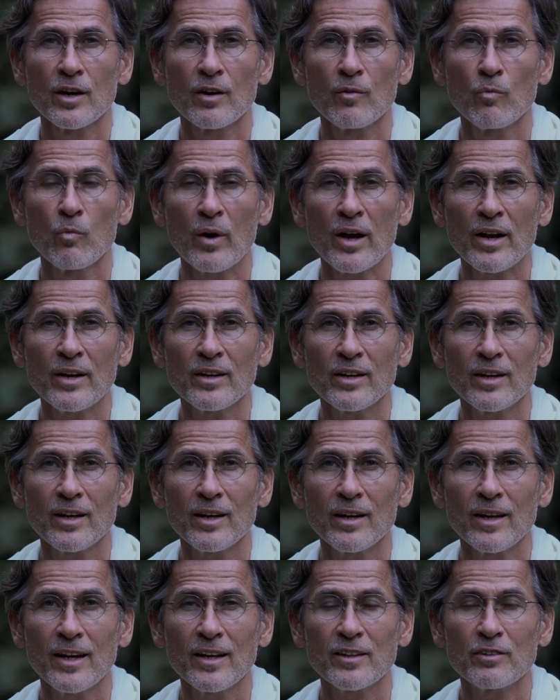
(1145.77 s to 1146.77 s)
when
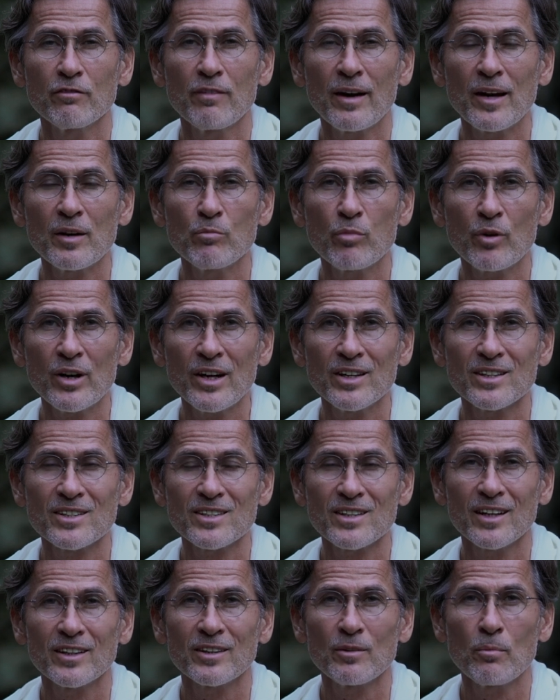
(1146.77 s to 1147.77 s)
it
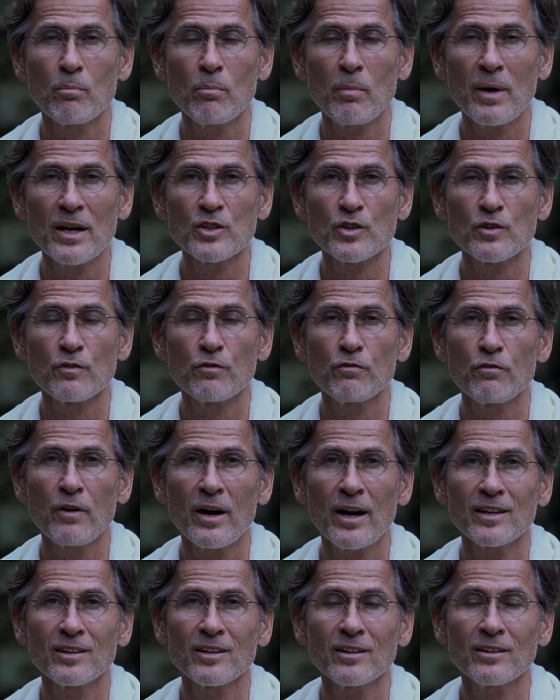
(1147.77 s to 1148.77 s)
vibrates at a much
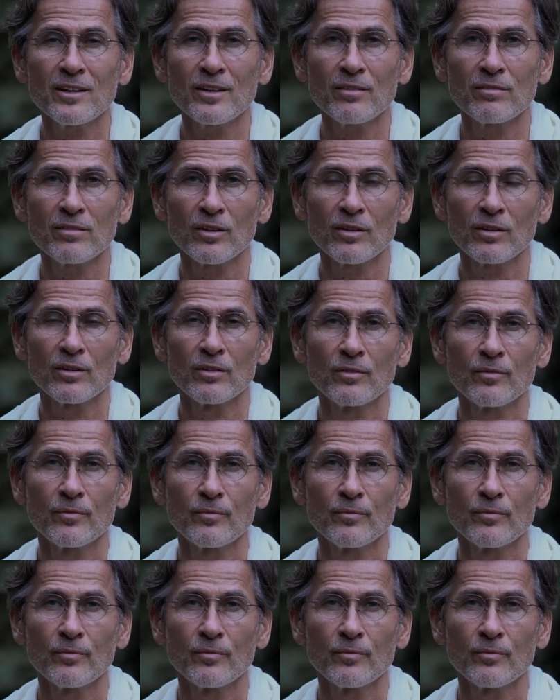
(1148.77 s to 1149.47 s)
finer level,